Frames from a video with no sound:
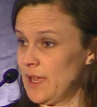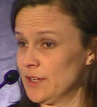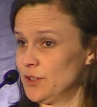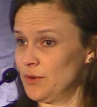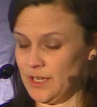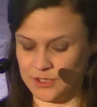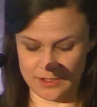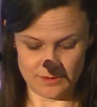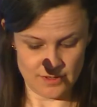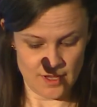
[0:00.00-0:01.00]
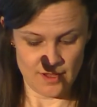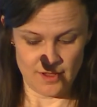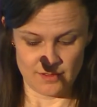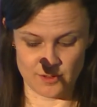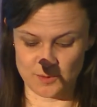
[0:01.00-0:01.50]
a donation,
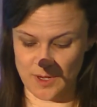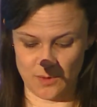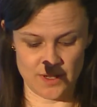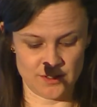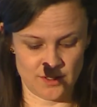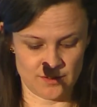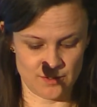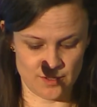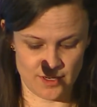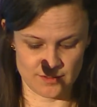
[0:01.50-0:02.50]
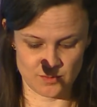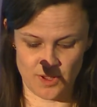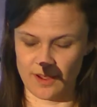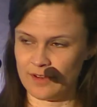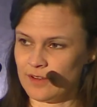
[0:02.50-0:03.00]
there's many ways you can do that as
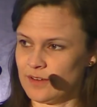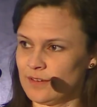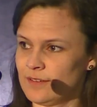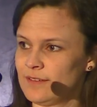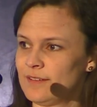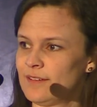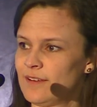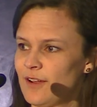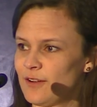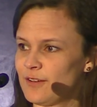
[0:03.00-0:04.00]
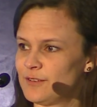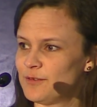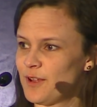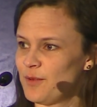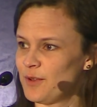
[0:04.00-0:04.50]
well. And our
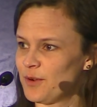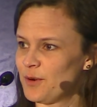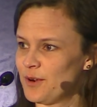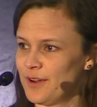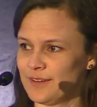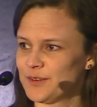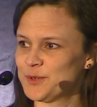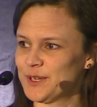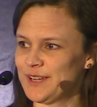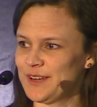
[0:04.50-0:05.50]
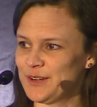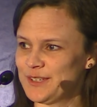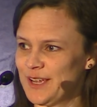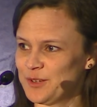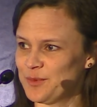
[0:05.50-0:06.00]
development coordinator,
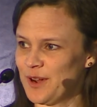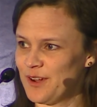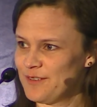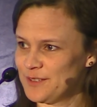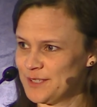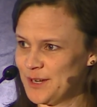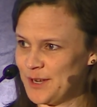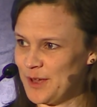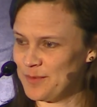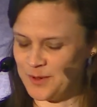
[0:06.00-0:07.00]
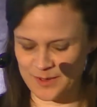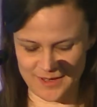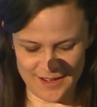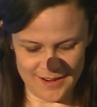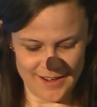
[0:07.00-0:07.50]
Daniel Baroff, is here to help you with
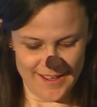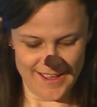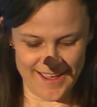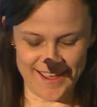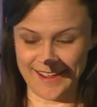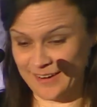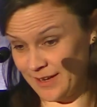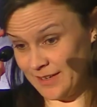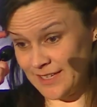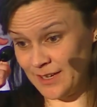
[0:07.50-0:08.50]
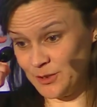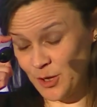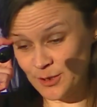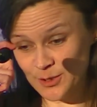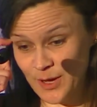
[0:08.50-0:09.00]
that. And Daniel
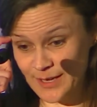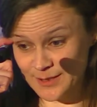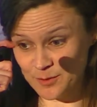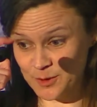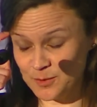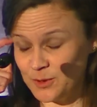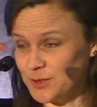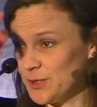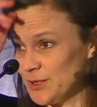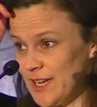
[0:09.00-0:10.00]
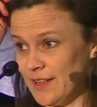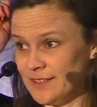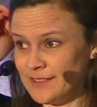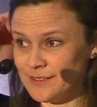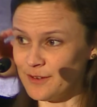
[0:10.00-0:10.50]
also has the most musical
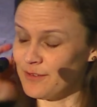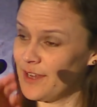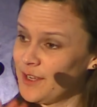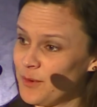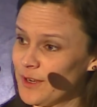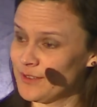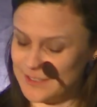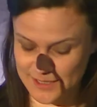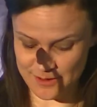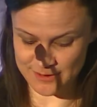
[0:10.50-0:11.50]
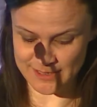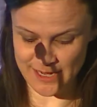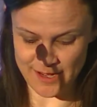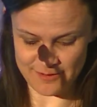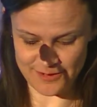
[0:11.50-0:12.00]
talent of anyone on CF
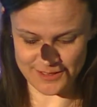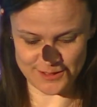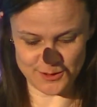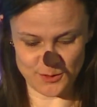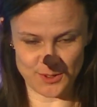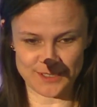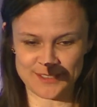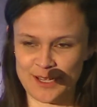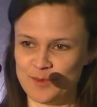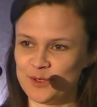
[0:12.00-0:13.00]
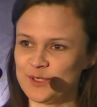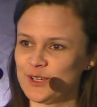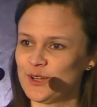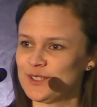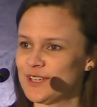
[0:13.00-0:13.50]
staff. And so when it's time to
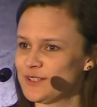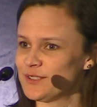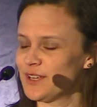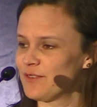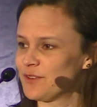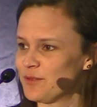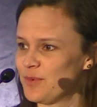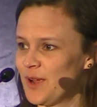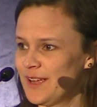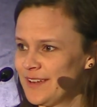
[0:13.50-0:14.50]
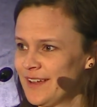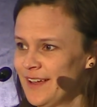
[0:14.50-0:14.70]
return to sessions after the break,